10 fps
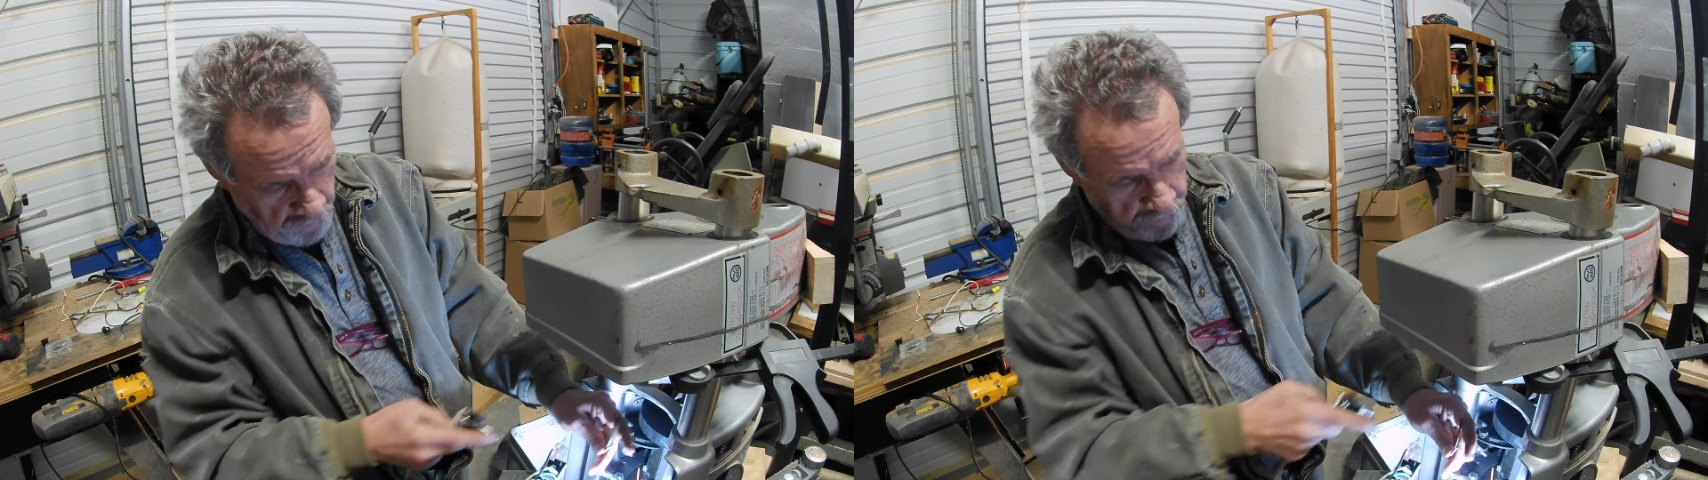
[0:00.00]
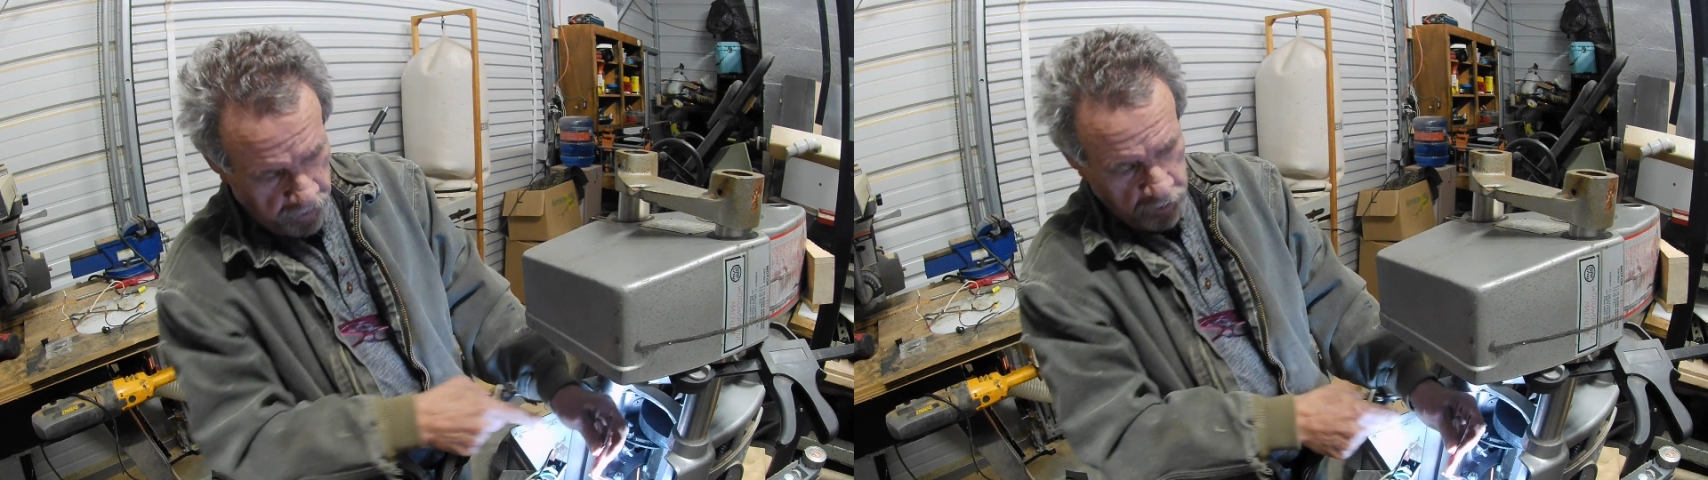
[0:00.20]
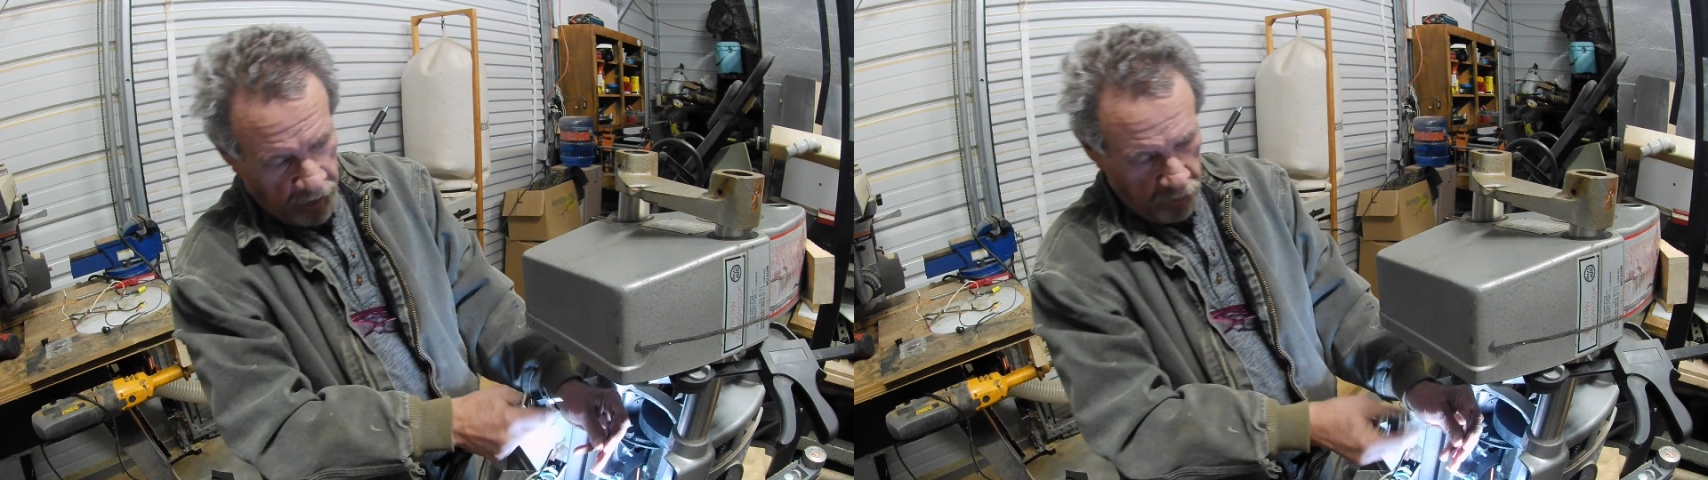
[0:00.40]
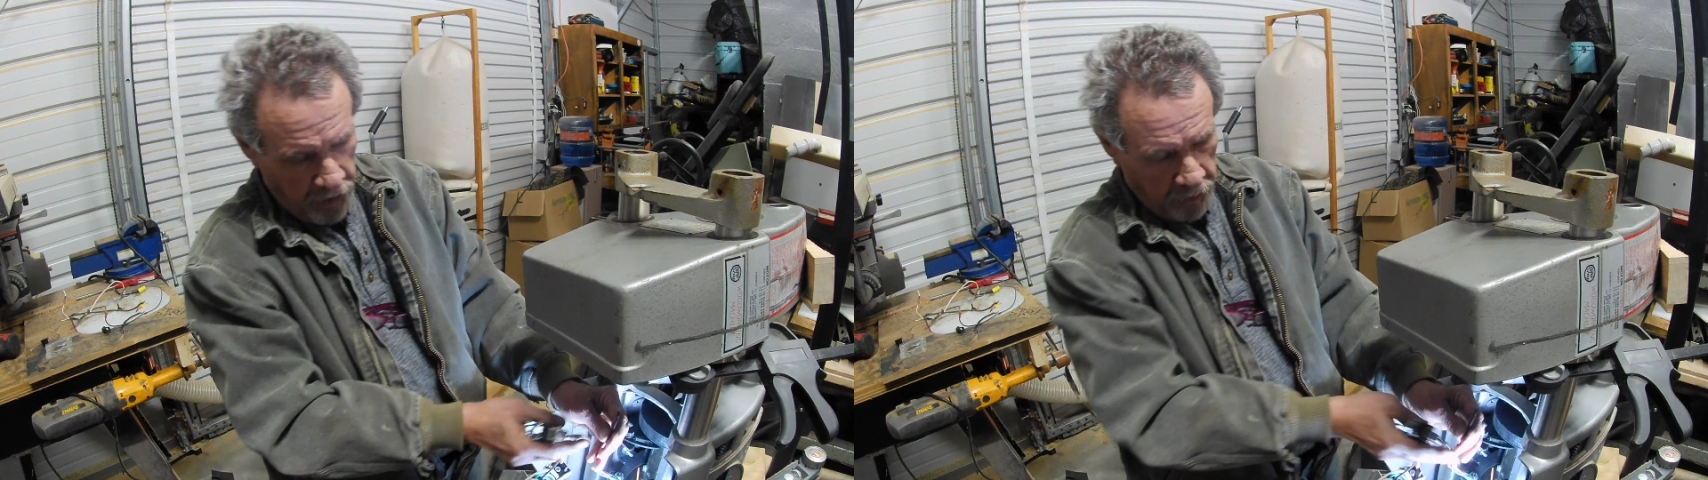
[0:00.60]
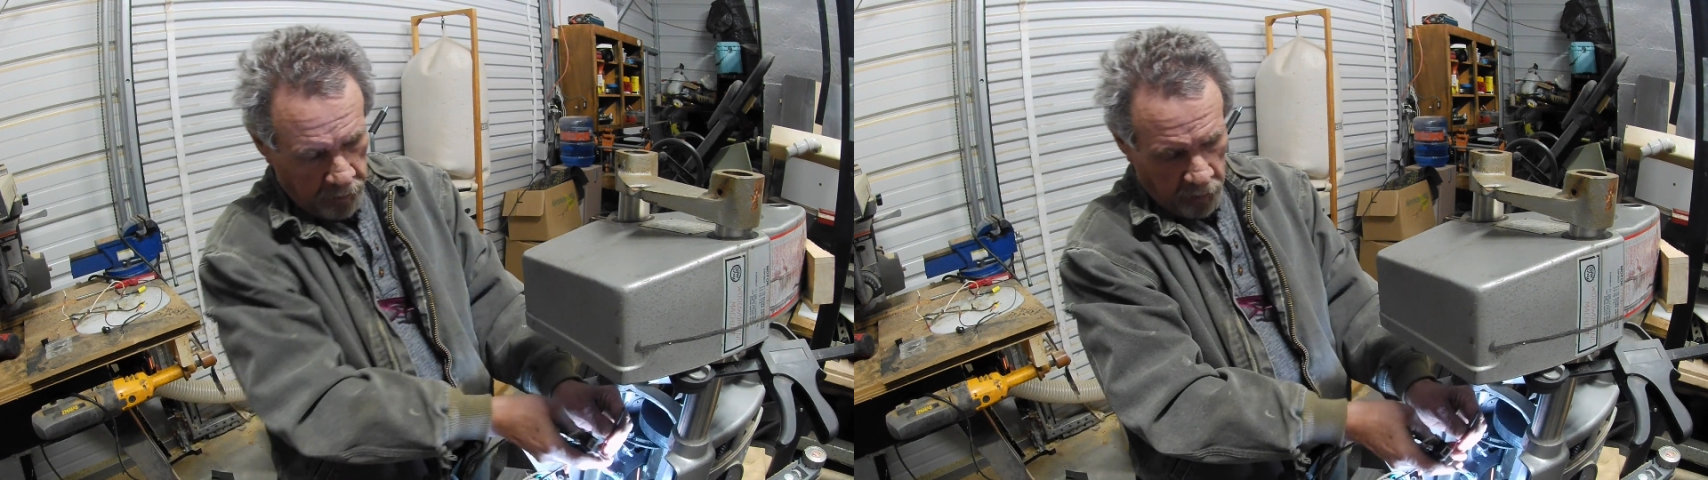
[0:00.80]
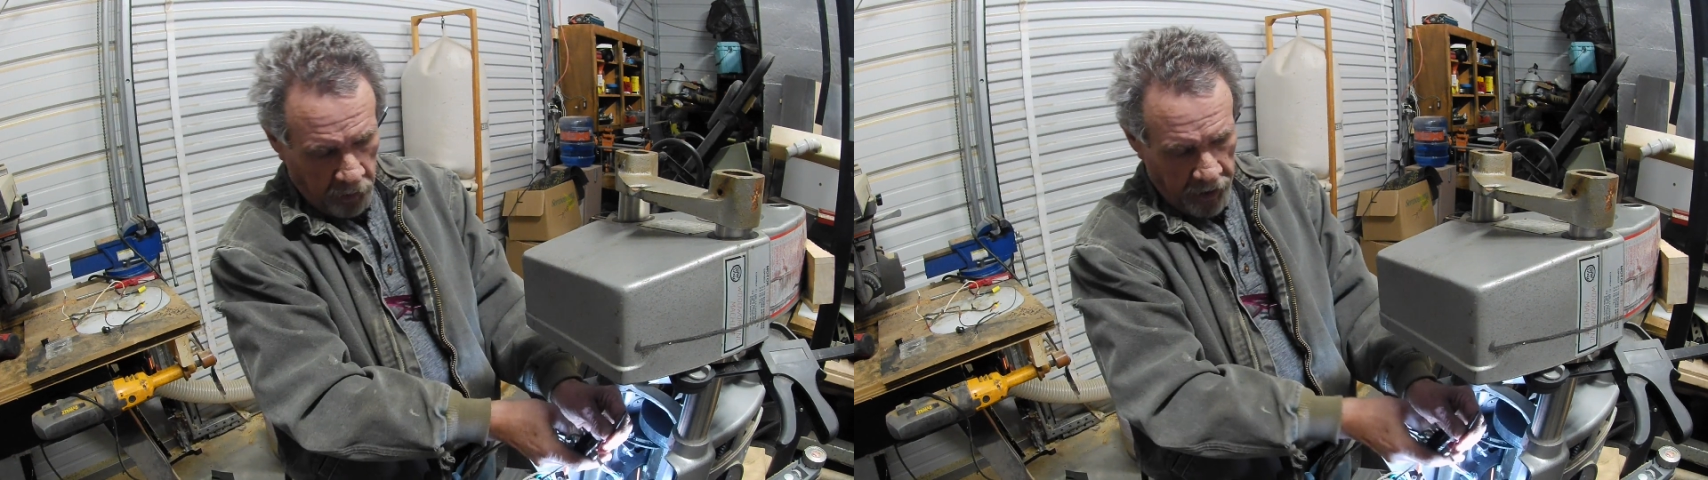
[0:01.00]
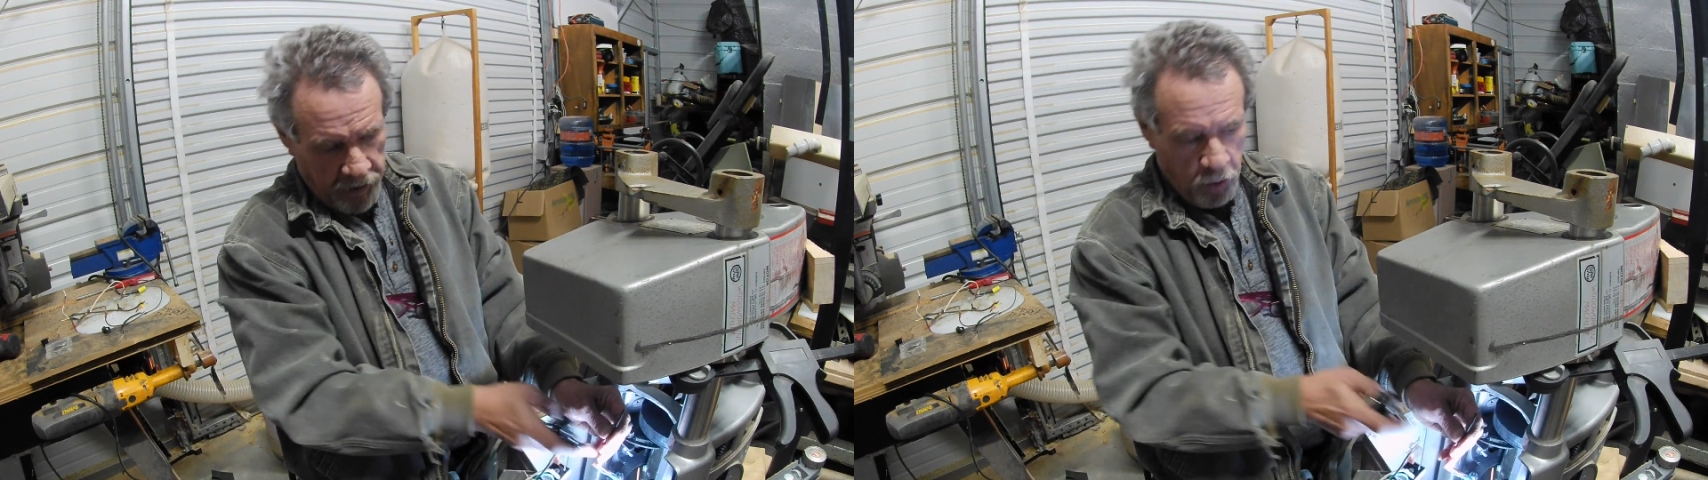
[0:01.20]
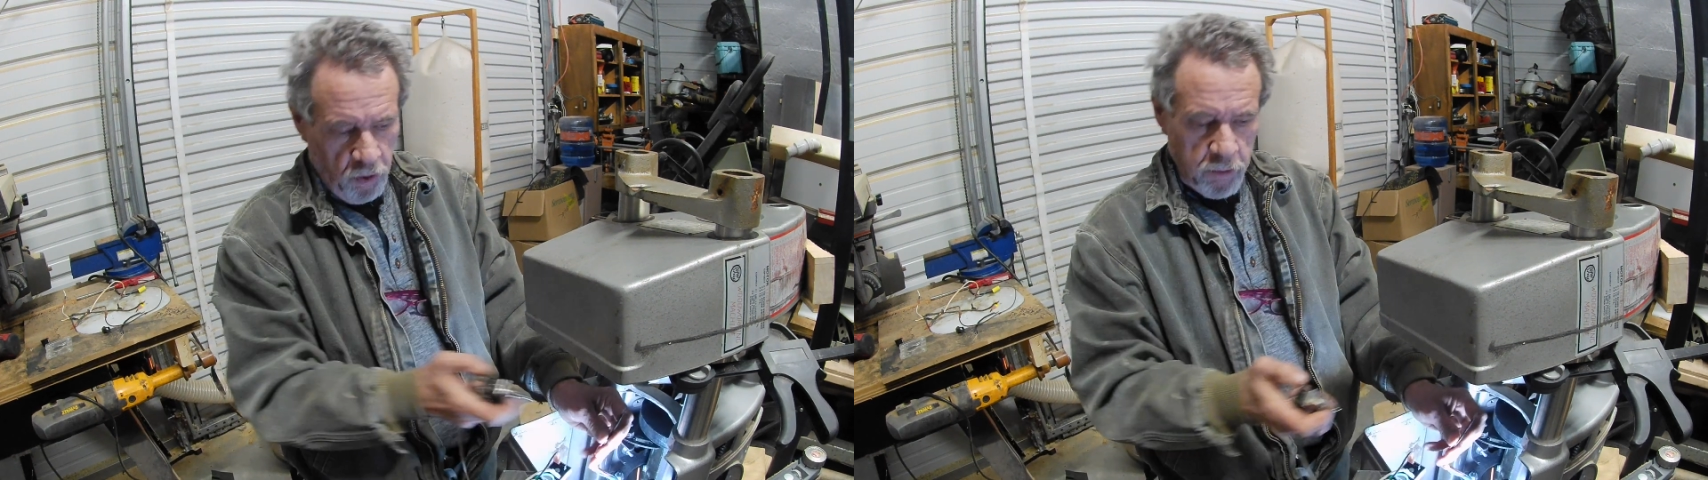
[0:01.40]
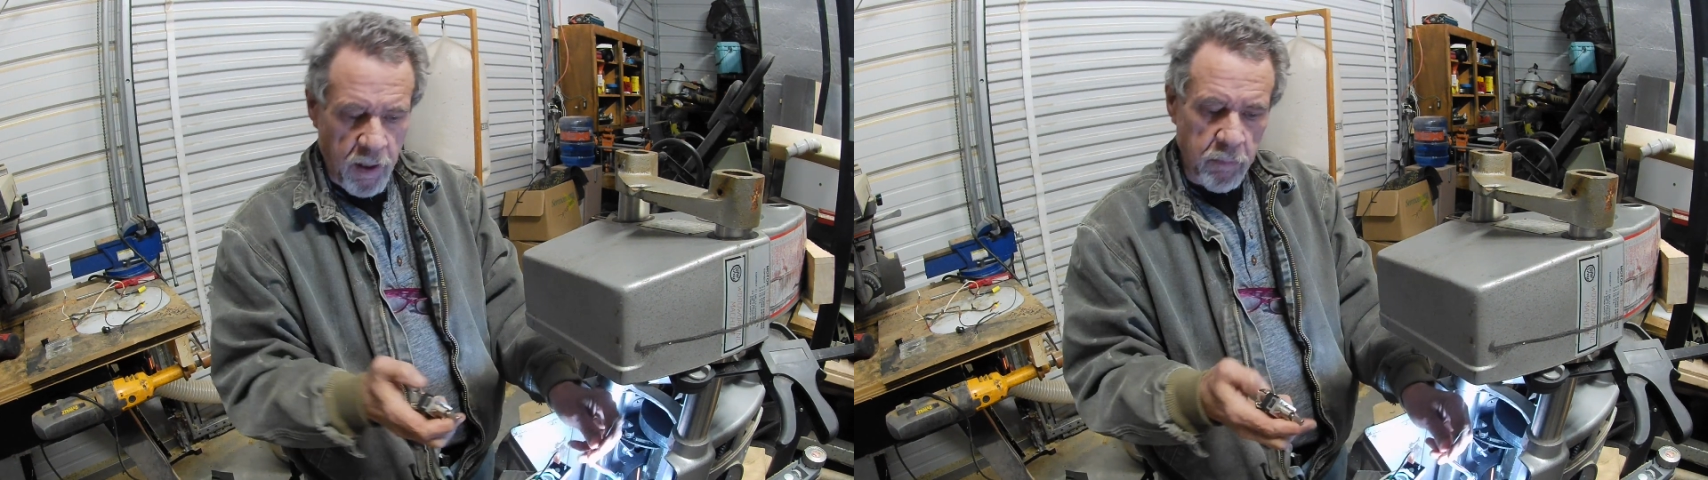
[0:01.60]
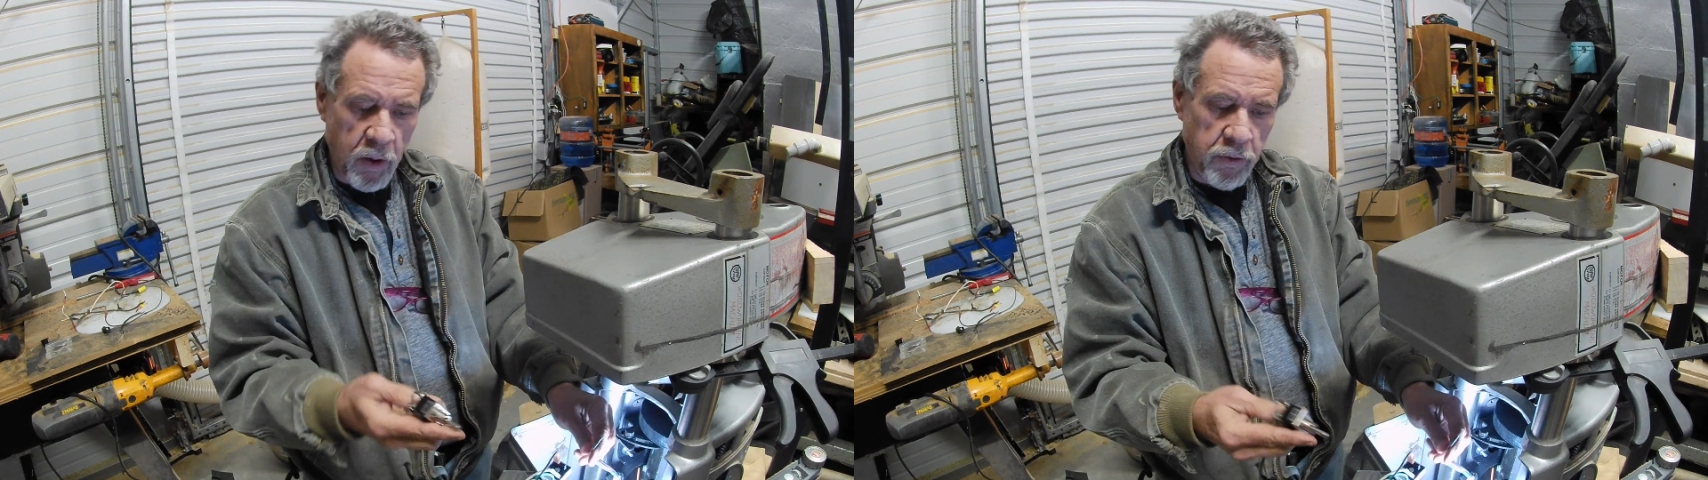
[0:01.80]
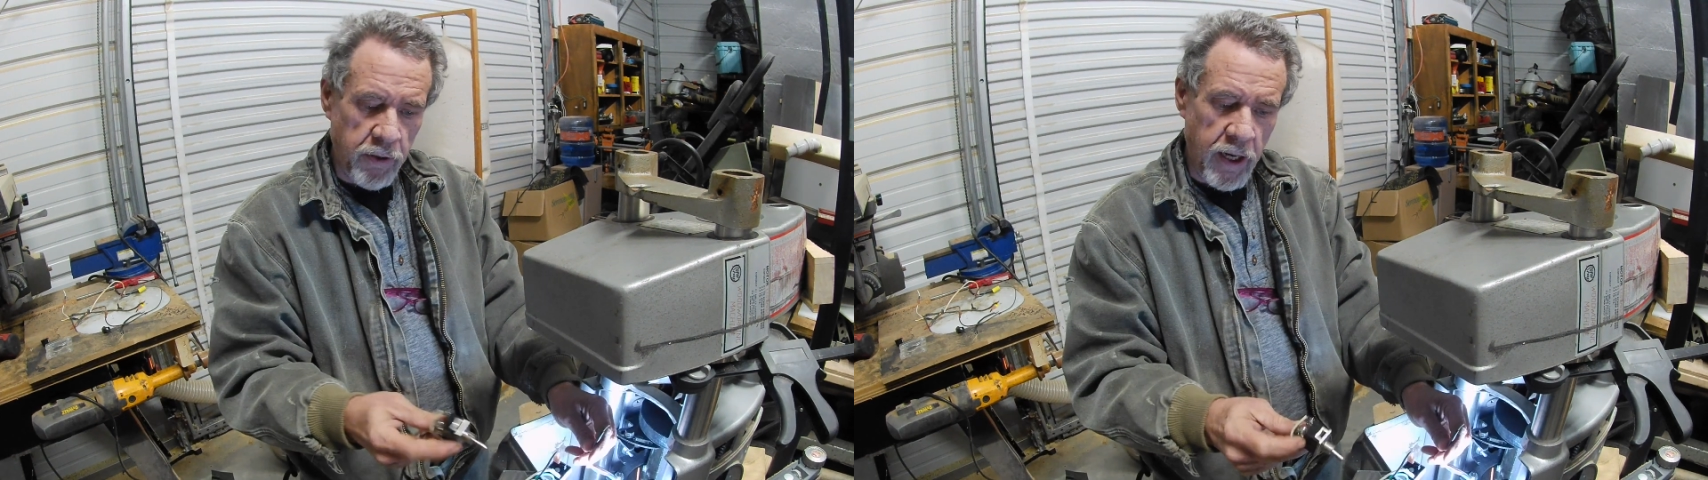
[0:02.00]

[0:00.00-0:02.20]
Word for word: Here's my red and my black going to my motor.